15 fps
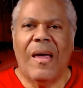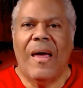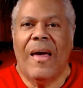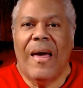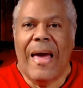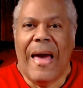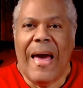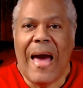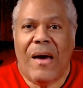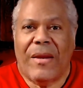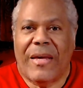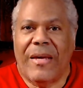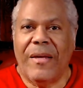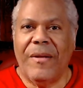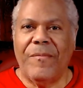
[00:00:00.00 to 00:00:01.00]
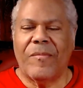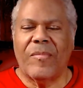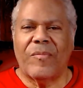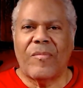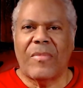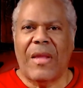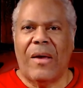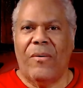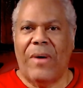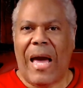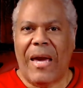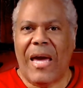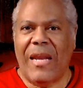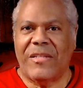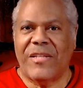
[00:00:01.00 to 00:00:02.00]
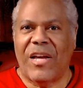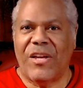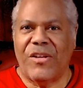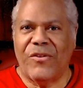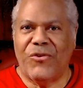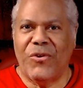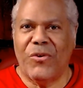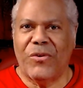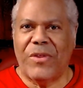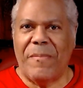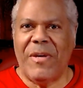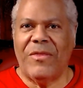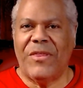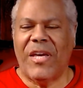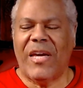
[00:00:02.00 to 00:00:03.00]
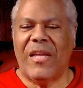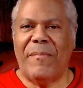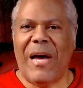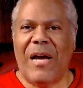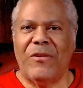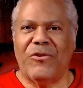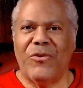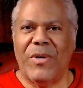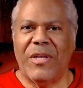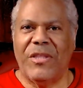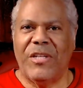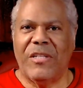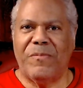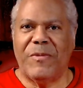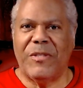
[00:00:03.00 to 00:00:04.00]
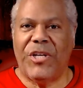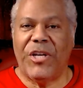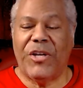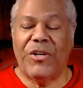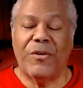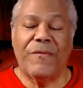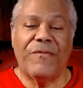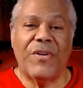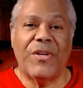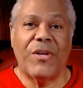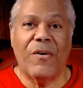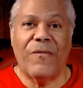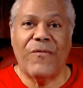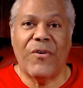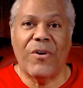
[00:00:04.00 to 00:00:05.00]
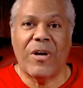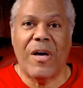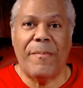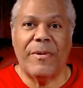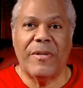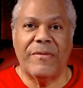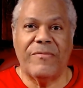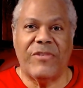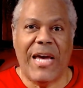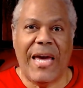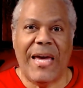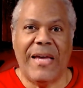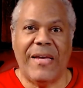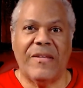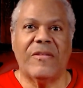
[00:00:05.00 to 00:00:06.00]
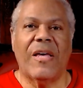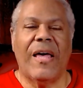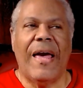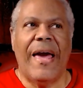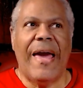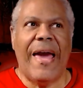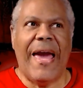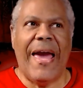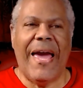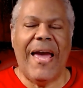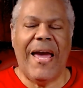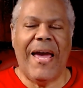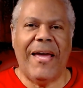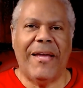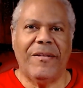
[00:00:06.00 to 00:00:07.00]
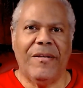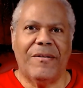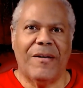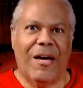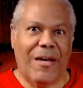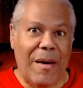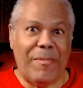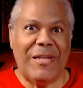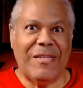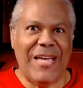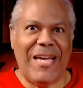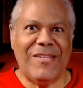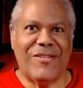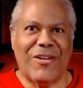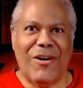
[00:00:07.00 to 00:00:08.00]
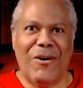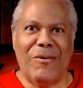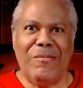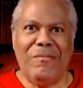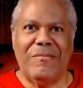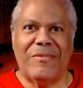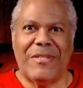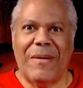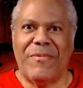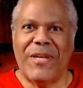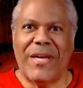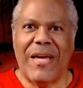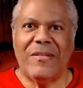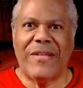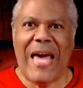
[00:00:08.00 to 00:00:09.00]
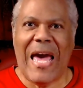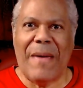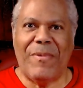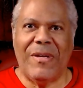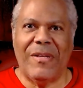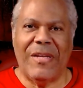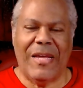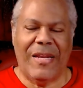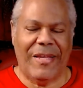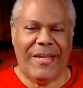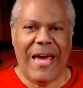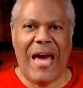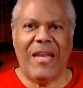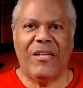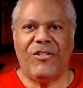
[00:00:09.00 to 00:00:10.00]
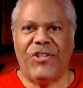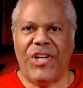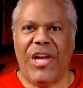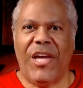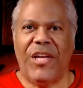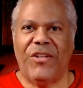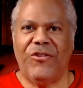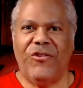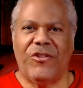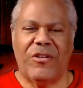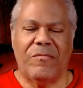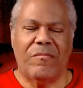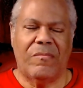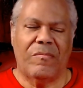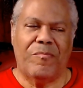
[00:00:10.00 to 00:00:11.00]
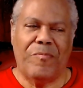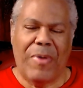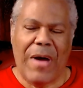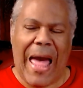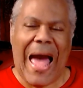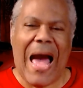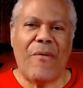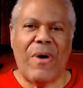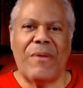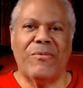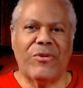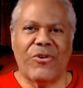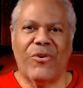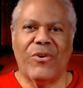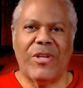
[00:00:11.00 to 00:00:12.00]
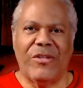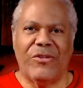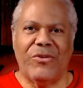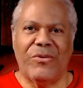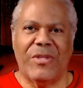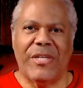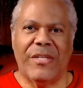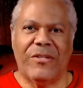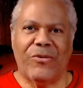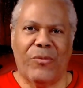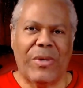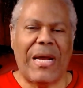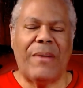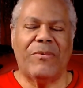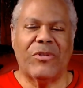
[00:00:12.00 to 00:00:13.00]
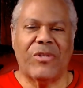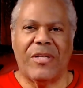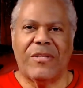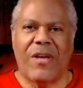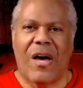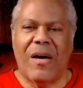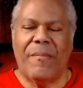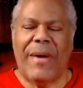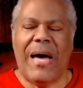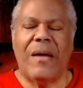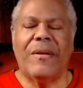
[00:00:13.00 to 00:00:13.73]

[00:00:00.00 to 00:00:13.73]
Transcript: Howdy! I gotta tell you the truth, I've been thinking about doing this particular video for a couple of days and a couple of days ago something else happened and it kind of changed how I was going to do this or what I was going to talk about